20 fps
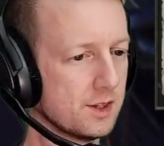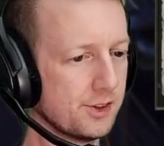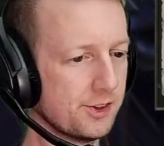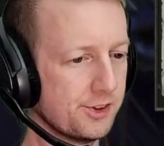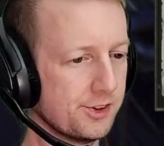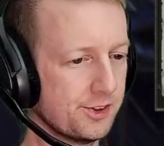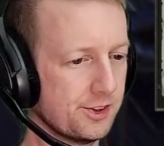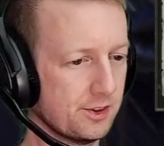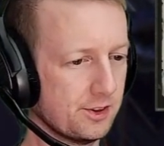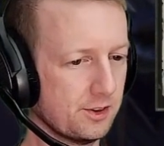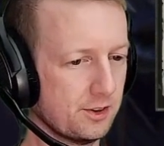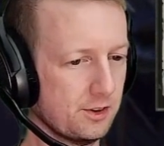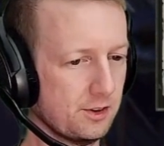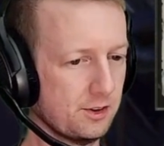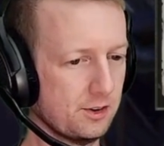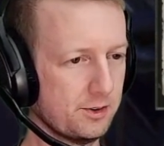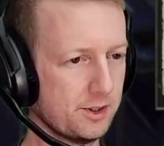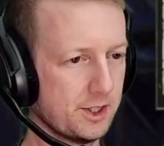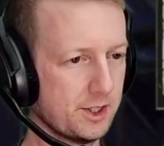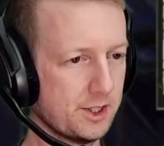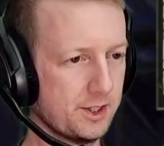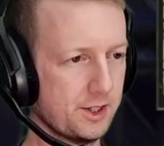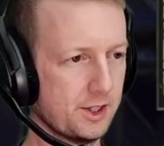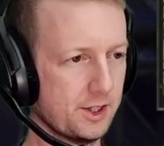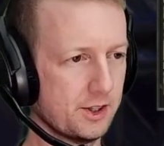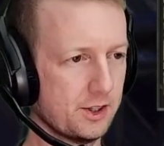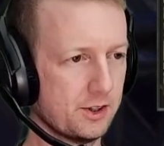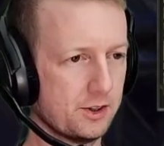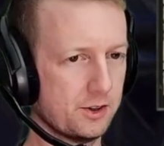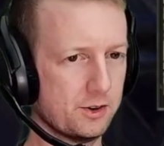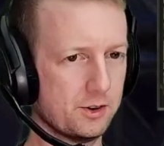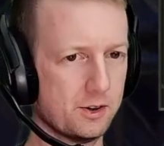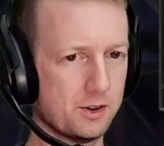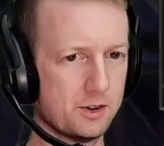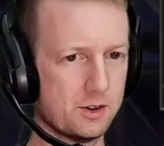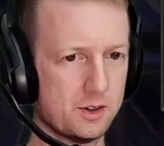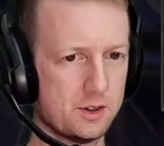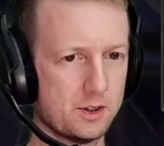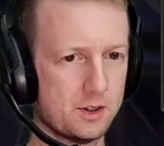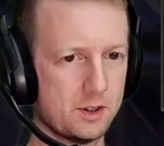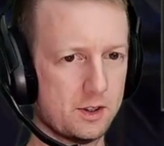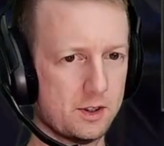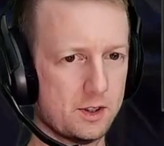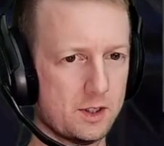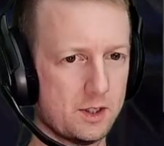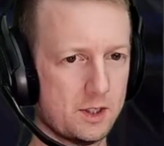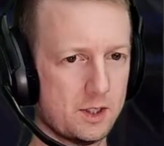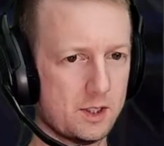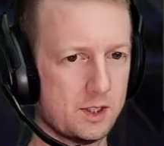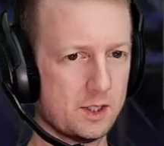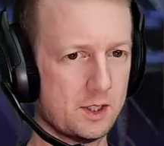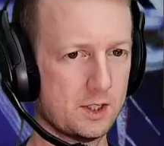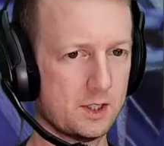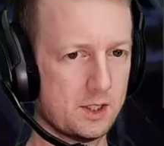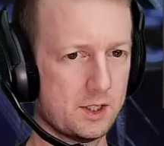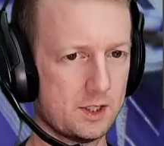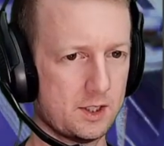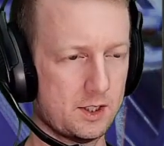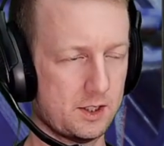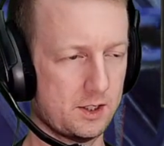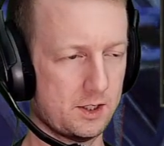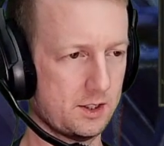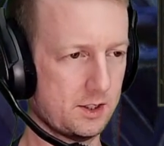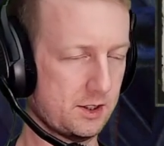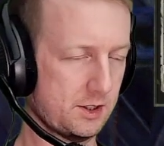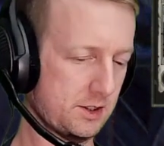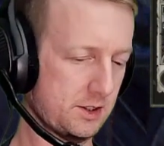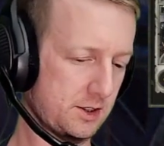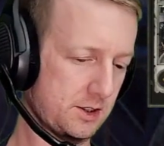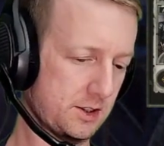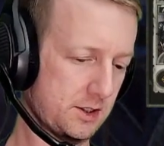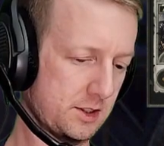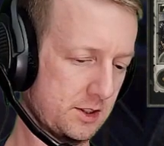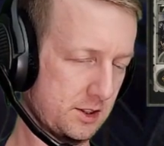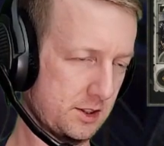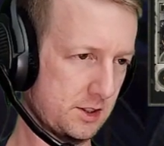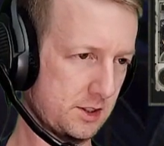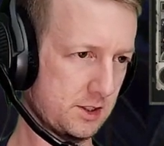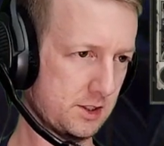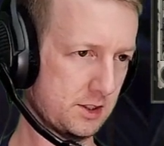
So we're going to go... let's